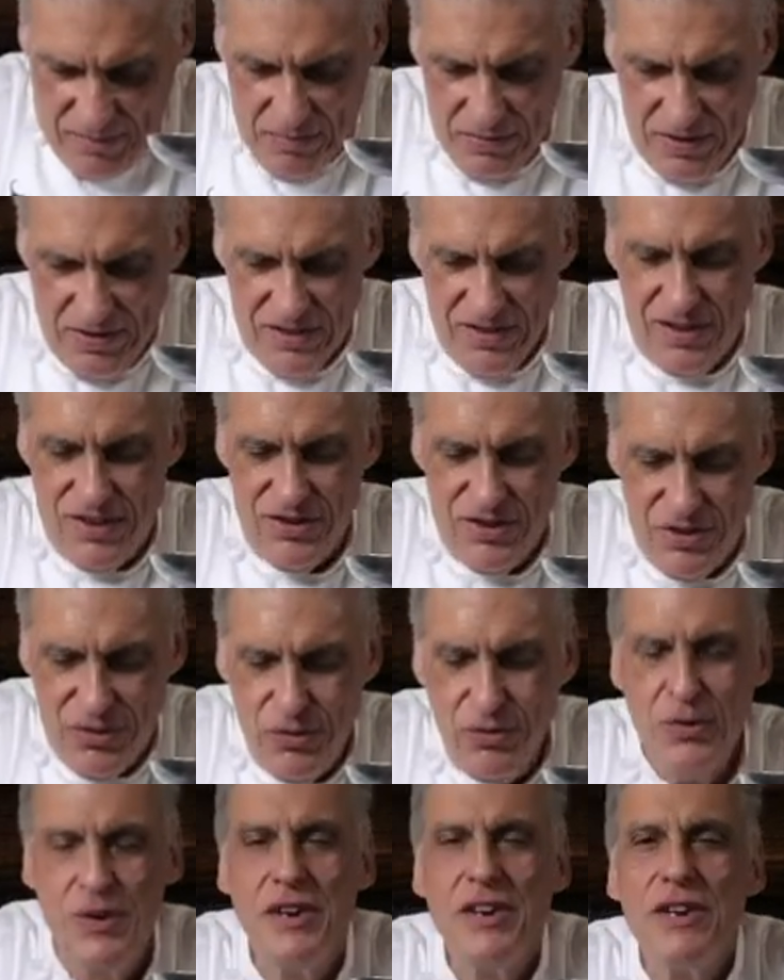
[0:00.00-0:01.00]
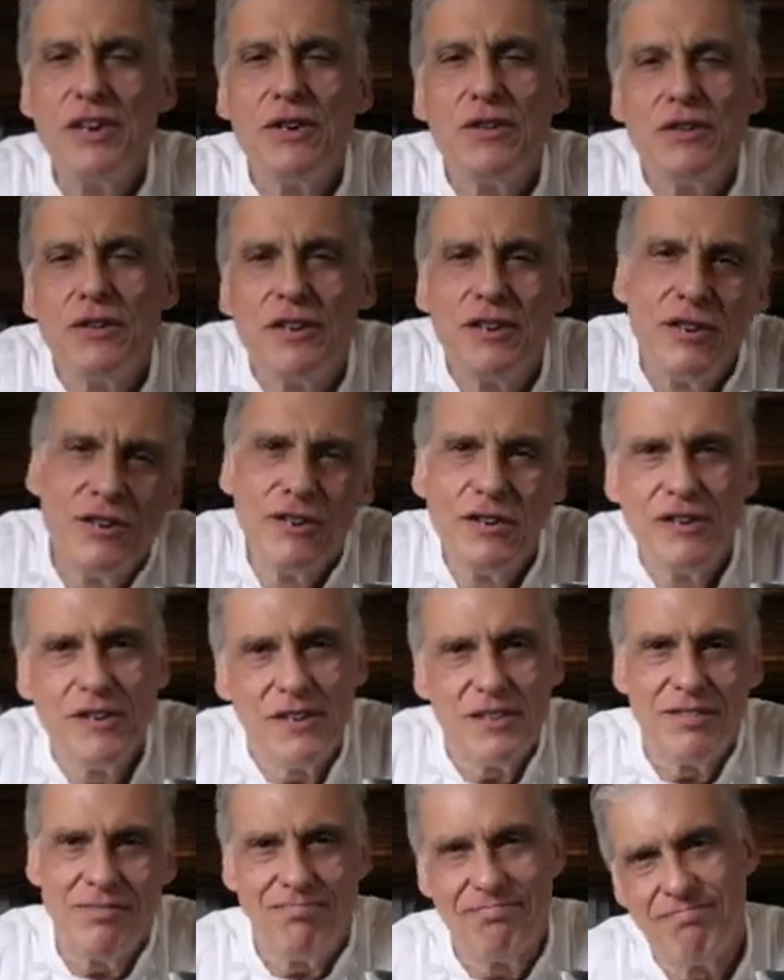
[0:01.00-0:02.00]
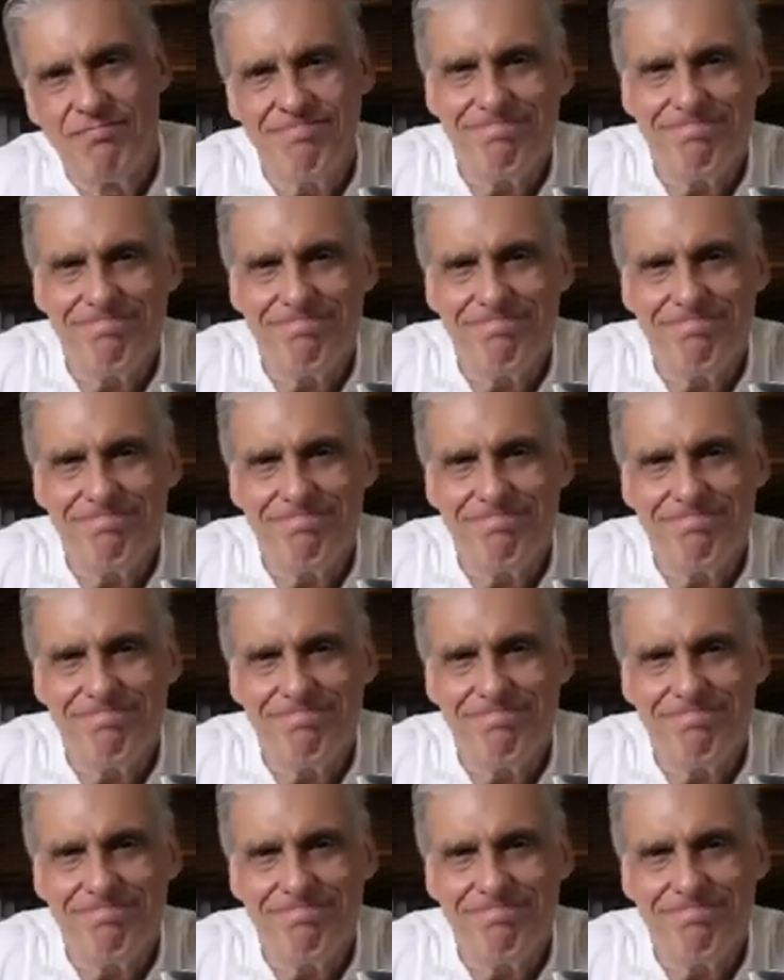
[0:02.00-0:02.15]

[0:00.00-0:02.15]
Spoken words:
Massage it real good.